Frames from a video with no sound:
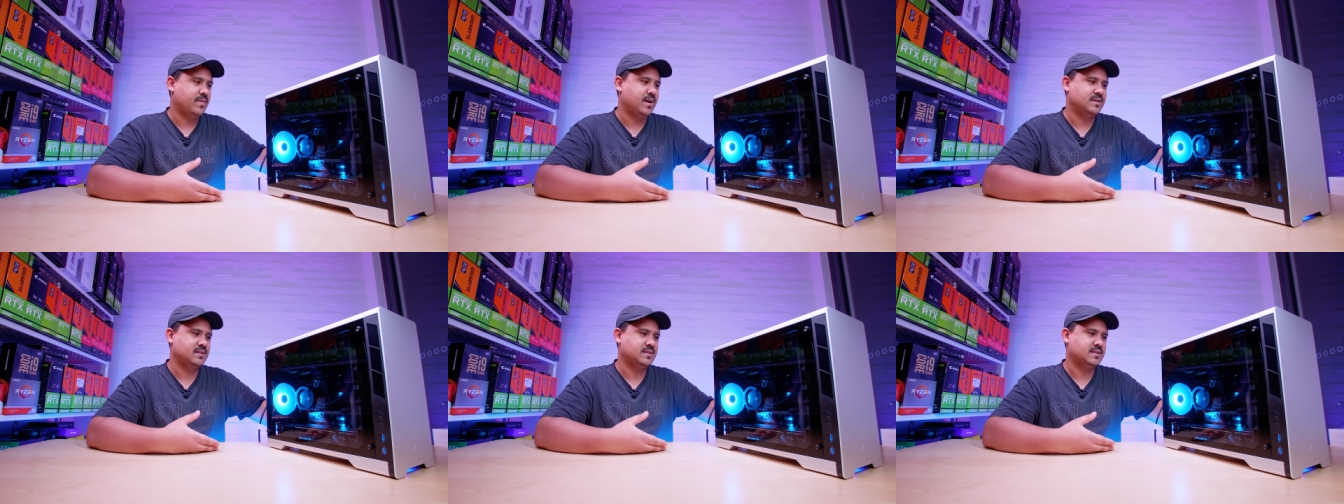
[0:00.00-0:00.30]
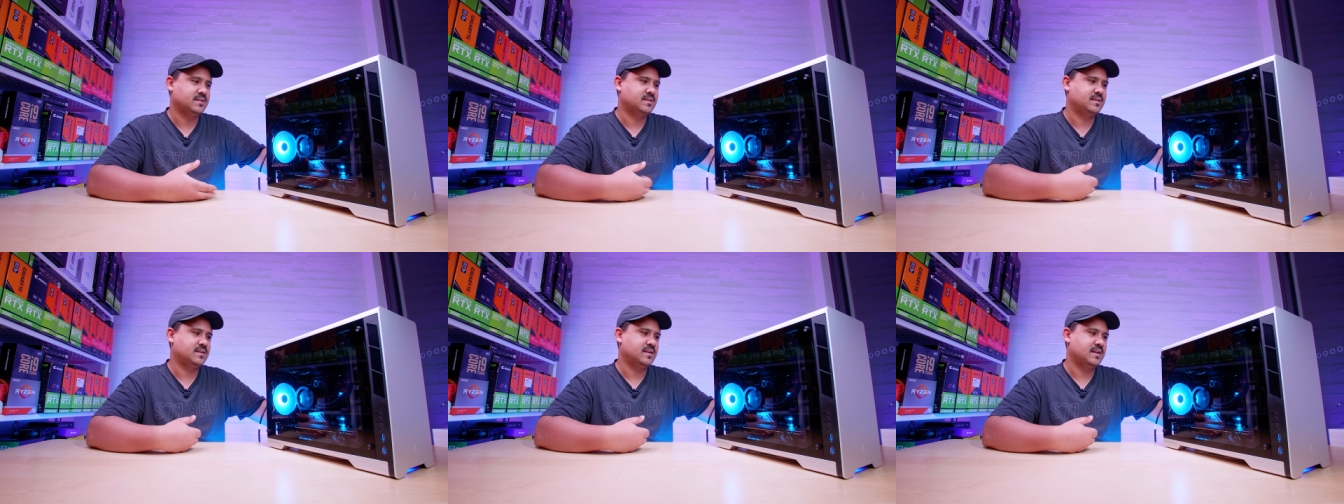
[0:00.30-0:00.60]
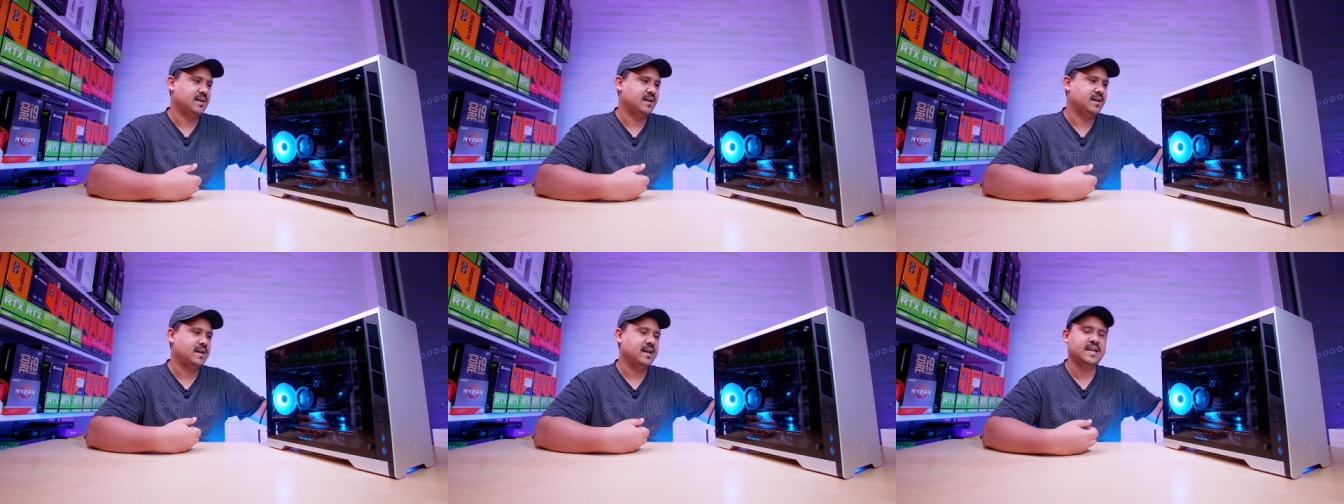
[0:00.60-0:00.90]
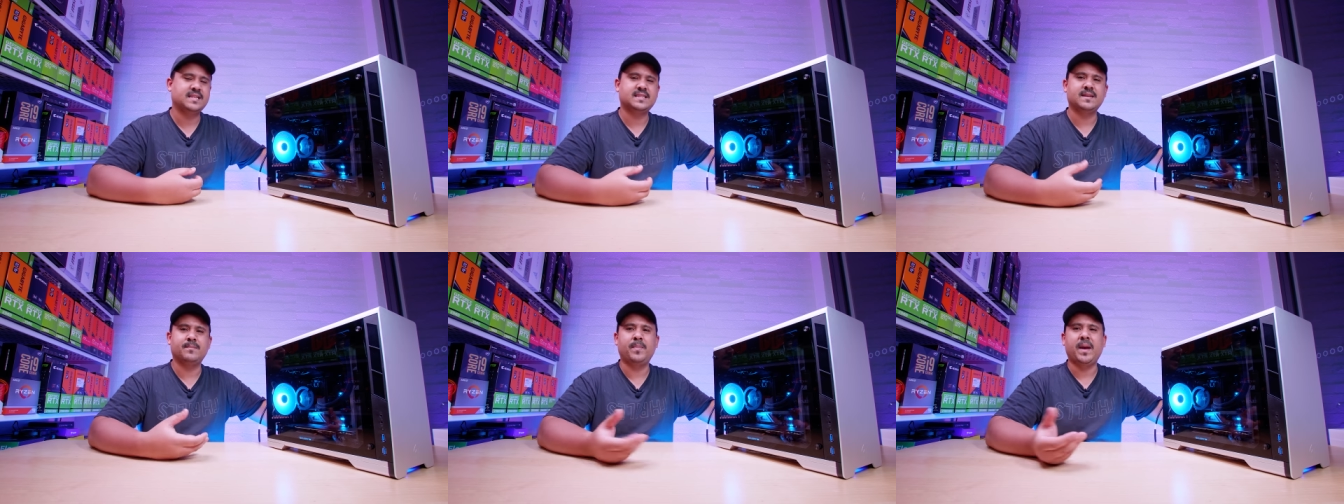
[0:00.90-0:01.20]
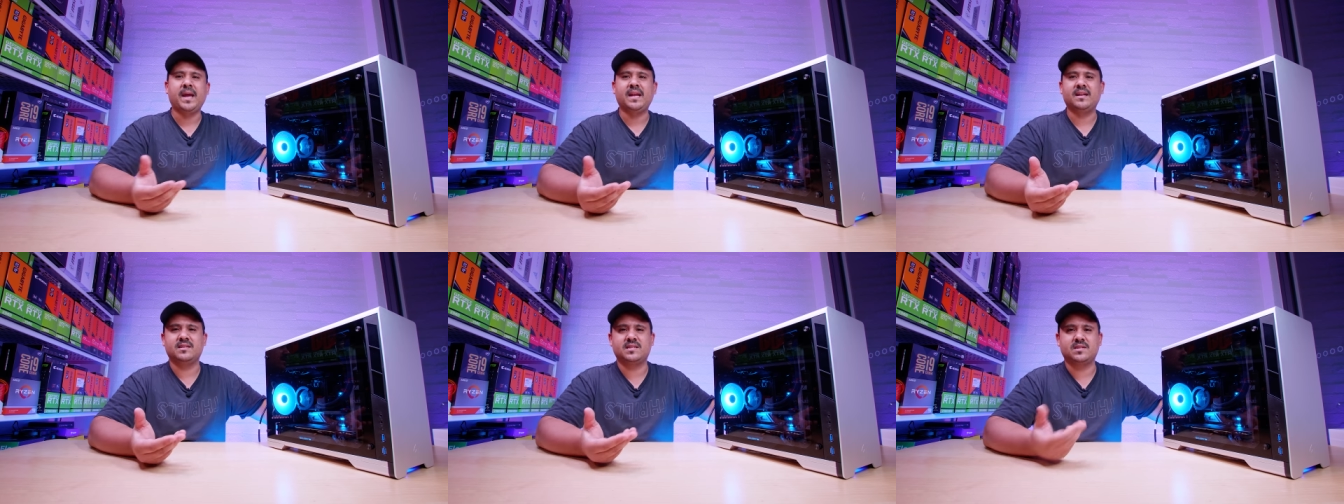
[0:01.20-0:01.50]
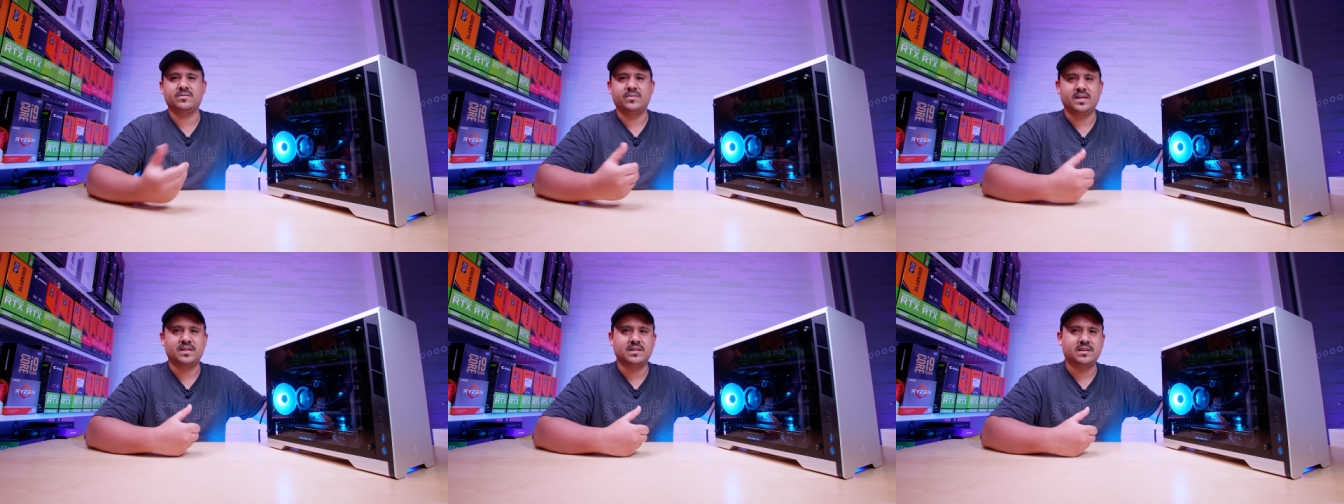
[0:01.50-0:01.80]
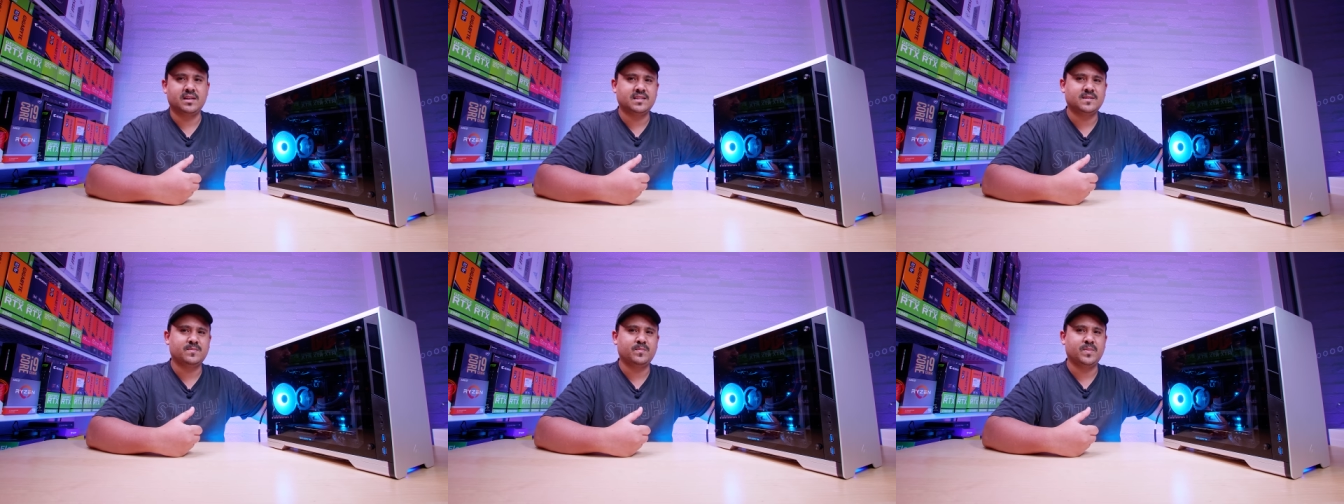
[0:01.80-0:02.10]
I just, it's a bait and switch,
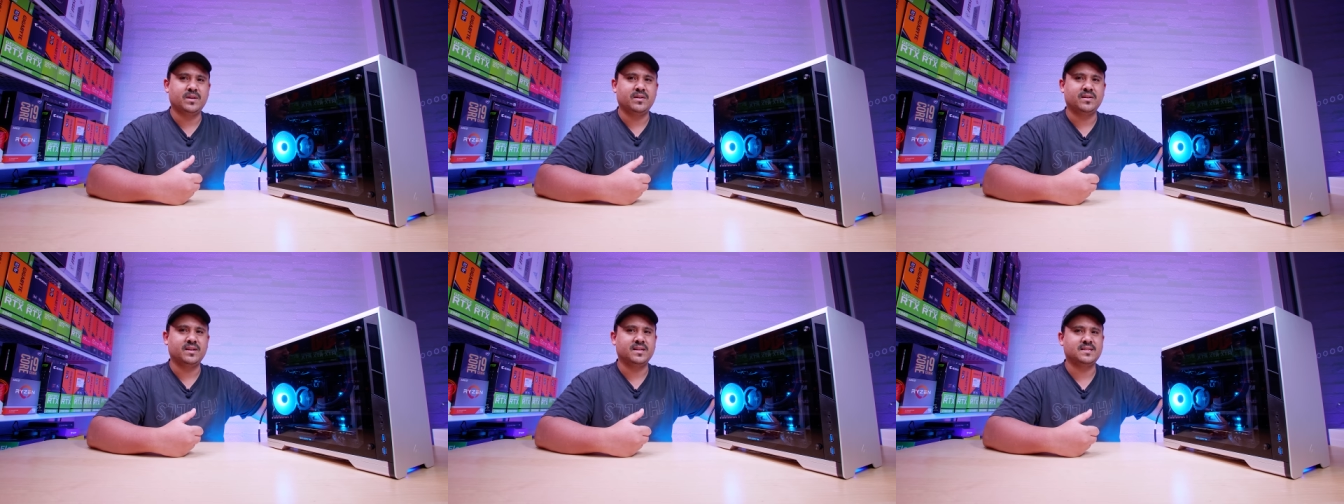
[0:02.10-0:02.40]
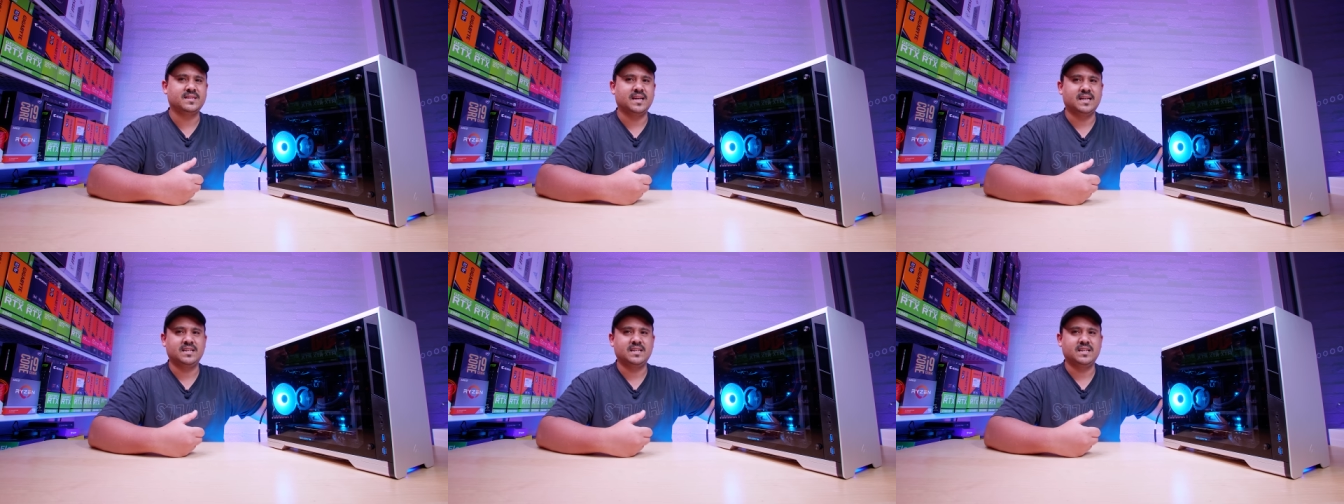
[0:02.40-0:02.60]
let's be honest.